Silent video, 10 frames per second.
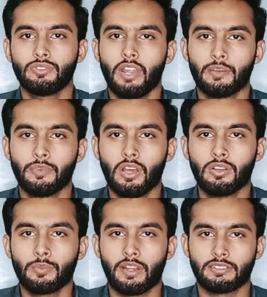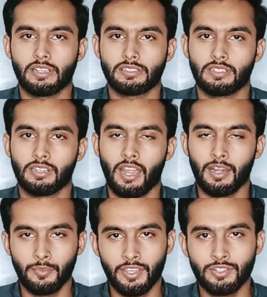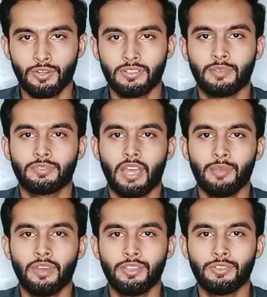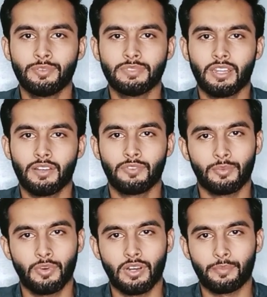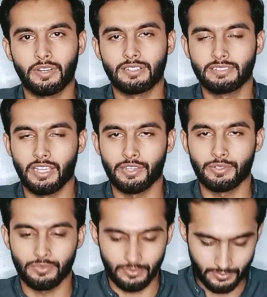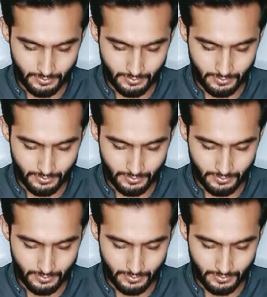do let me know in comment section and make sure to subscribe my YouTube channel for more updates. Thank you.